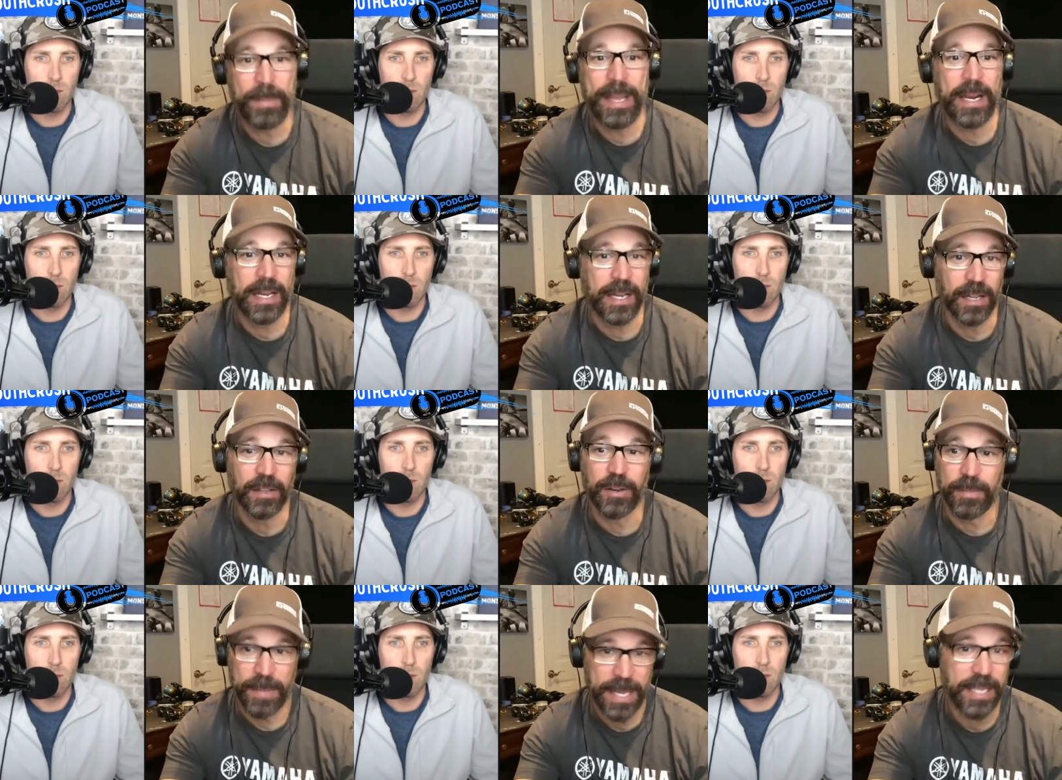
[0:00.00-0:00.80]
Speaker 1: we made a
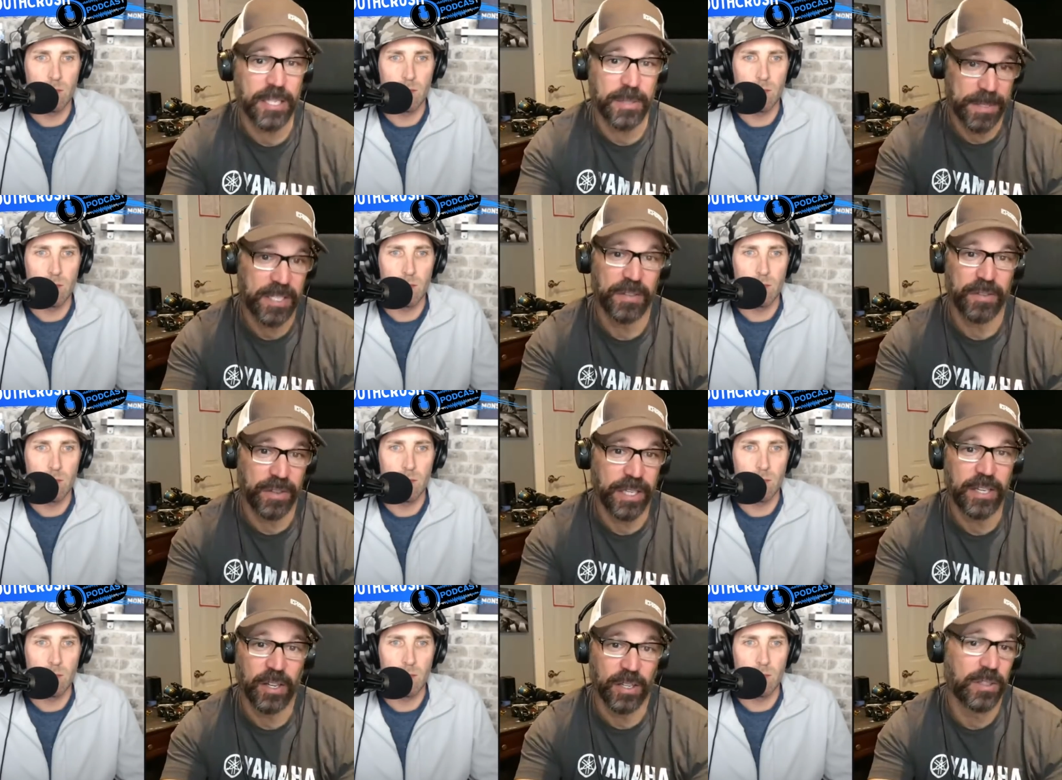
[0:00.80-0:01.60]
color made
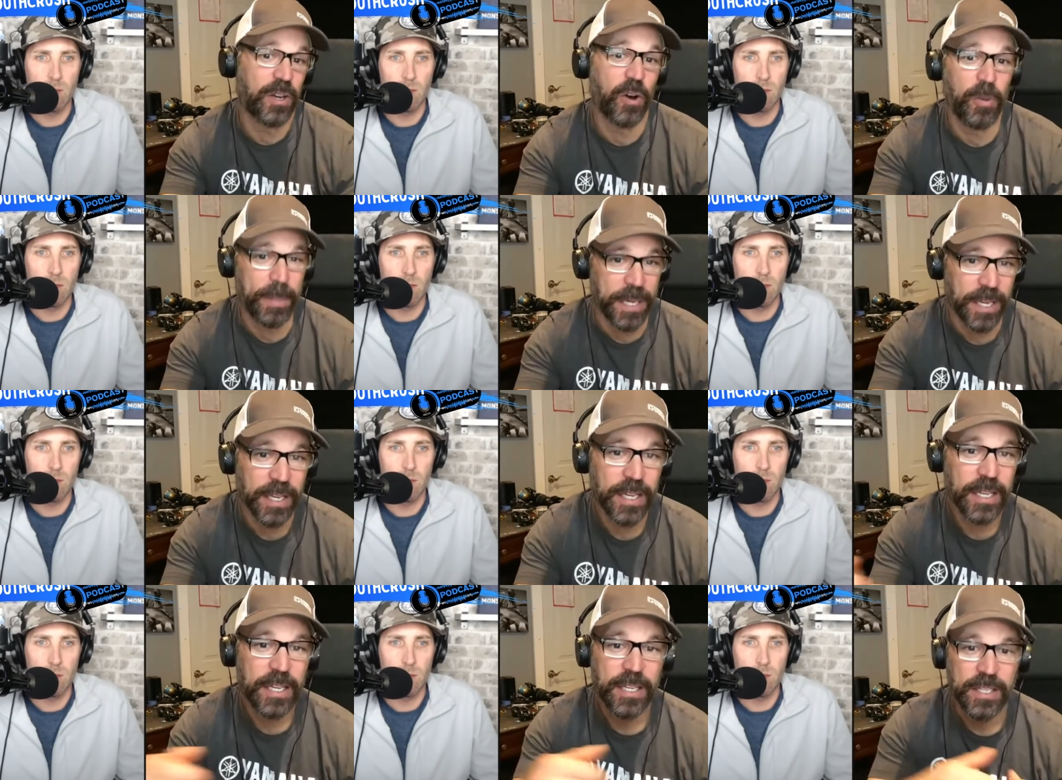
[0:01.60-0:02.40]
specifically called goby.
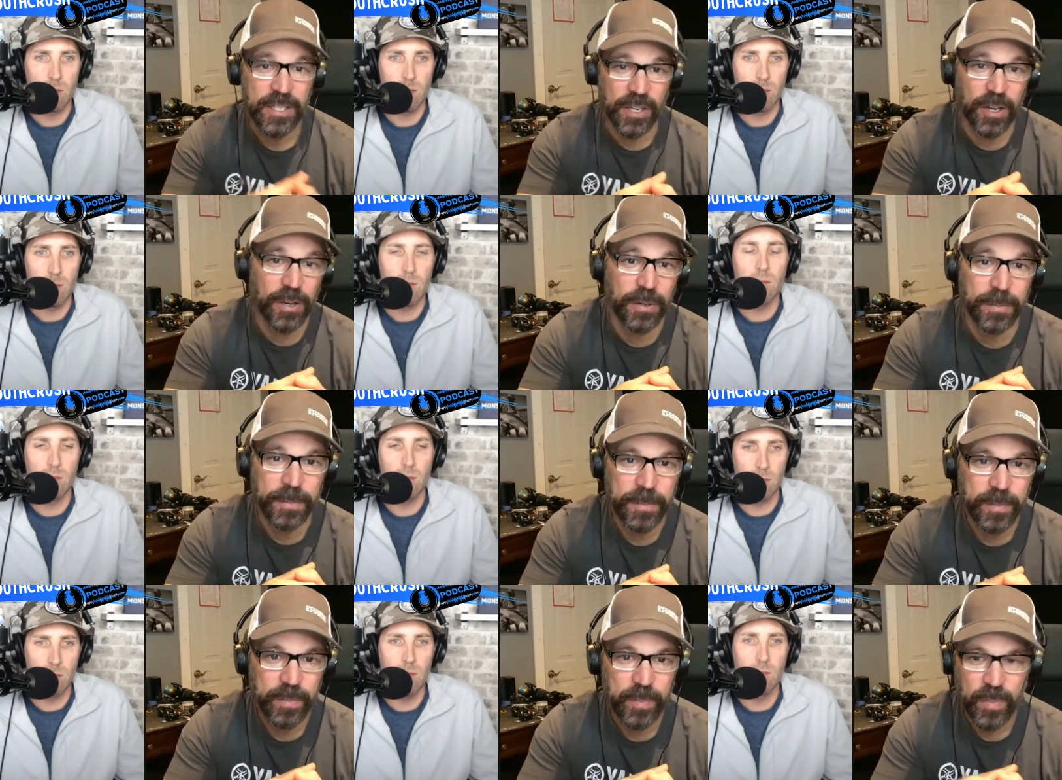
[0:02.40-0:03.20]
So mm
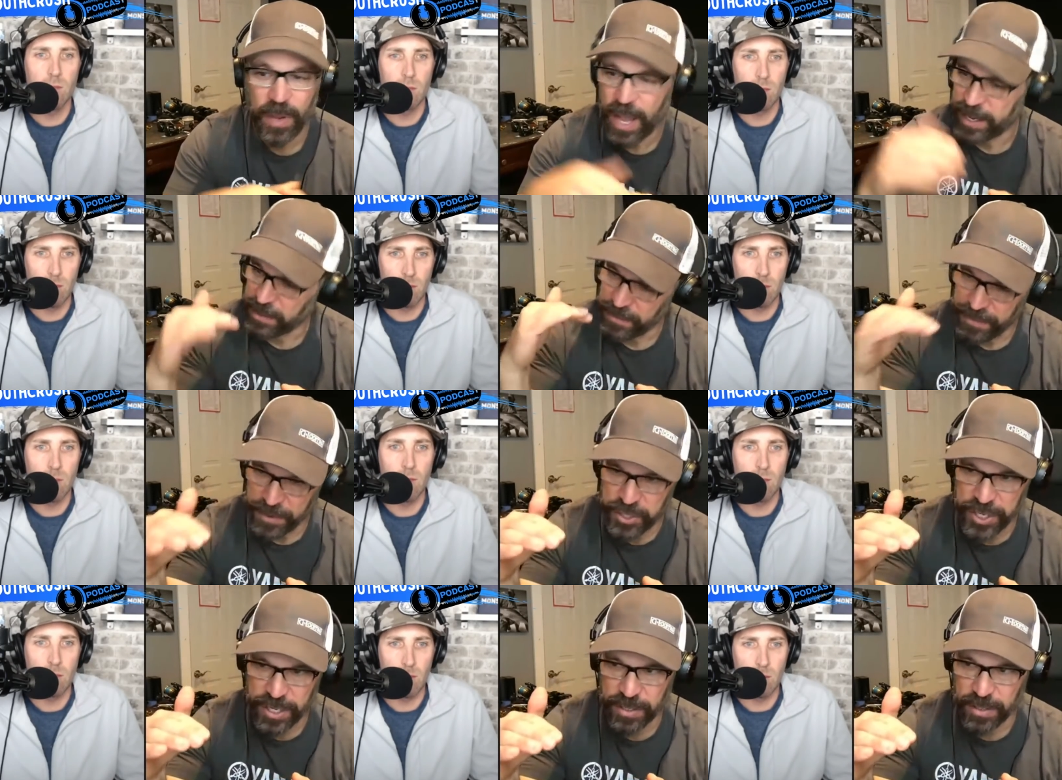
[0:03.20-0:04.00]
-hmm. I can
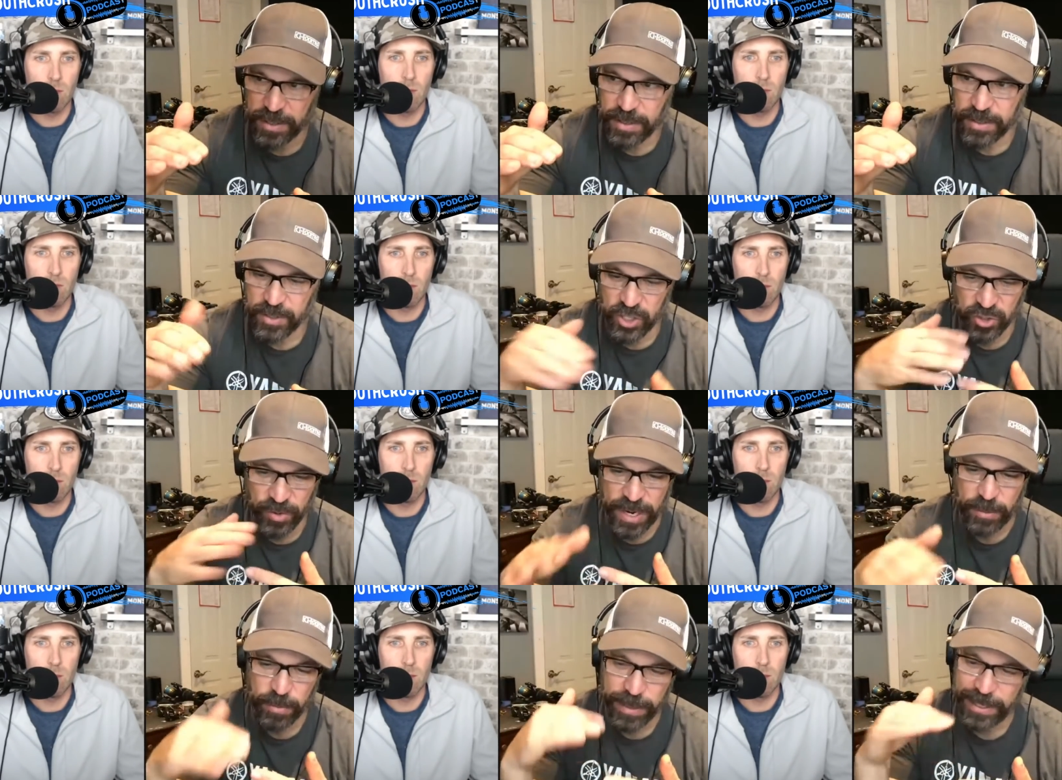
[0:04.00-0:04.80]
fish it
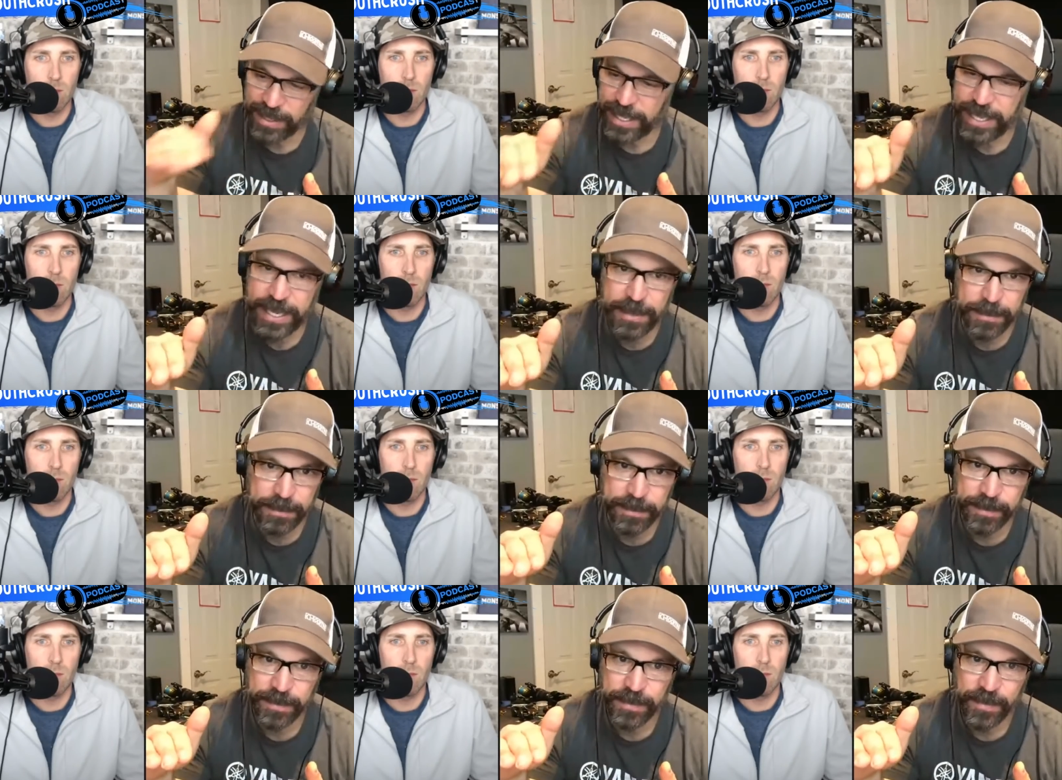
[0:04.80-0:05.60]
straight reeling it,
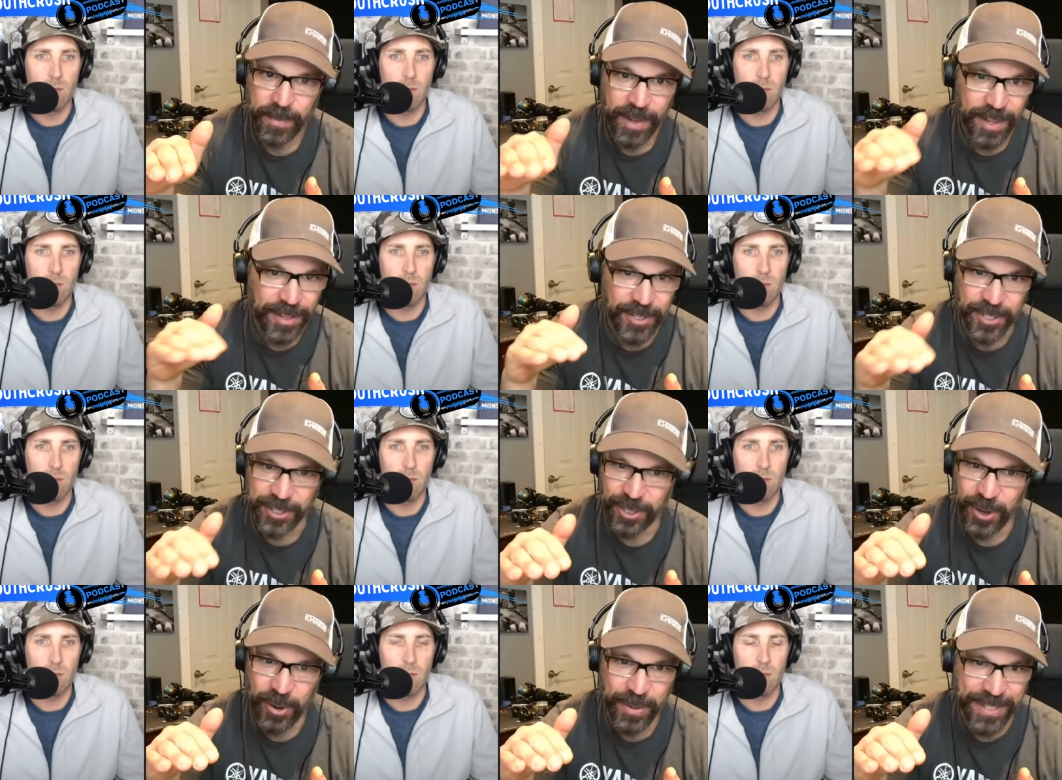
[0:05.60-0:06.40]

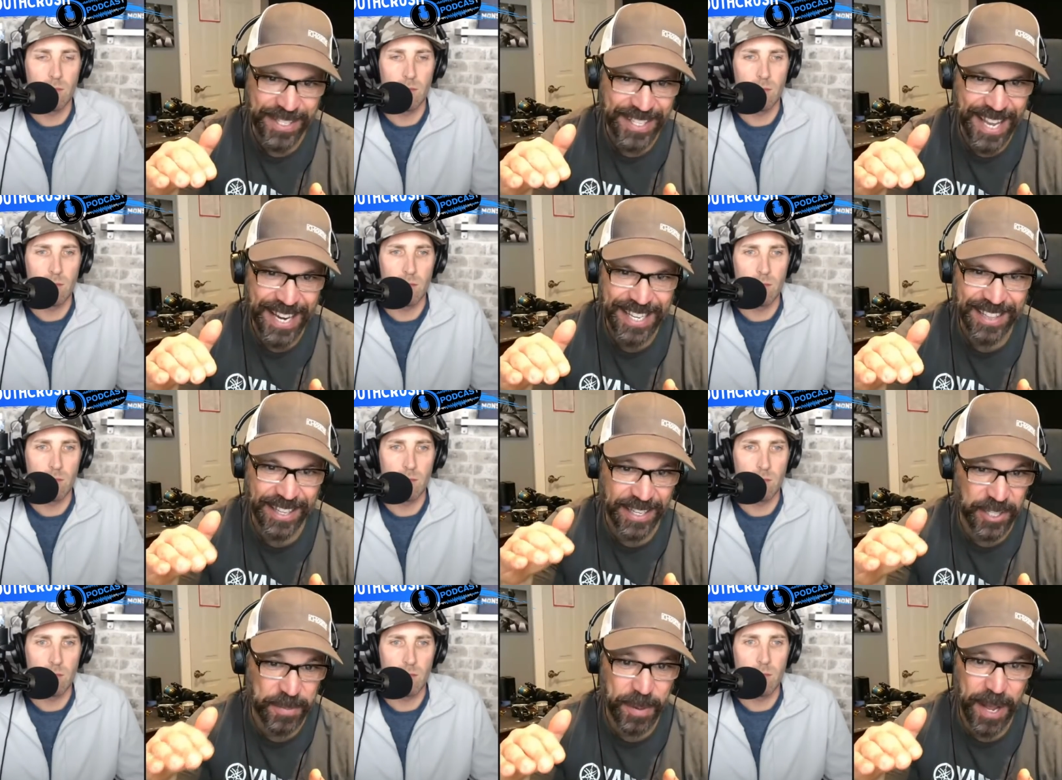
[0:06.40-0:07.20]
slow and steady
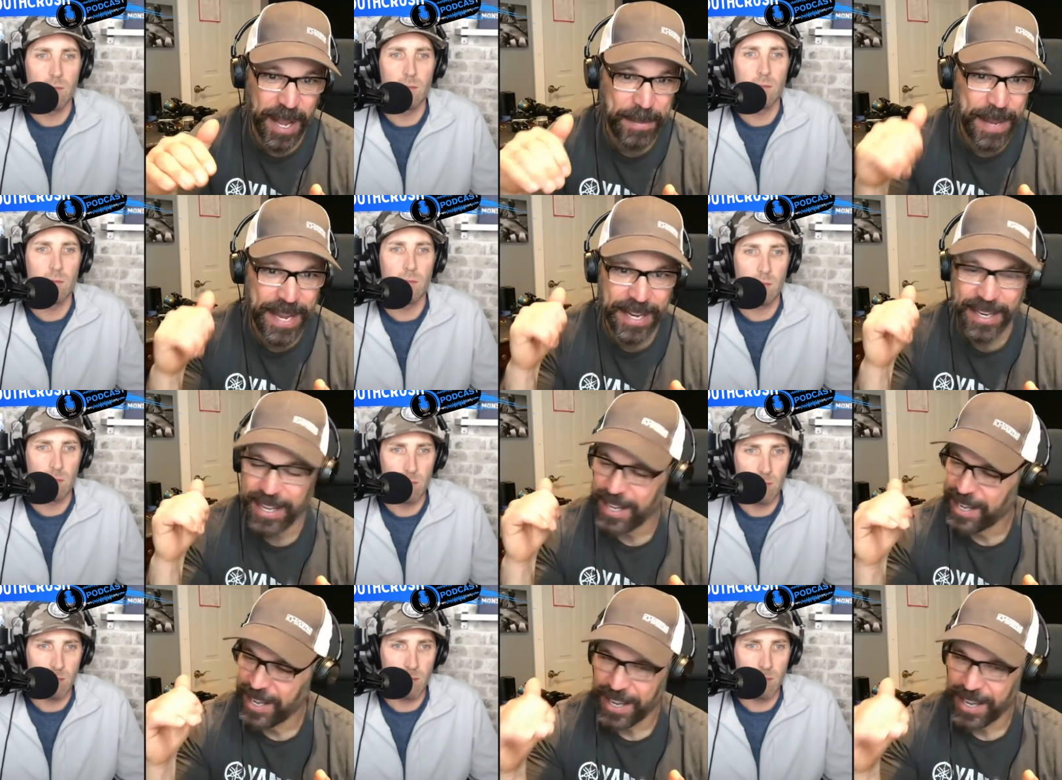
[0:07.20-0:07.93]
like a spy bait.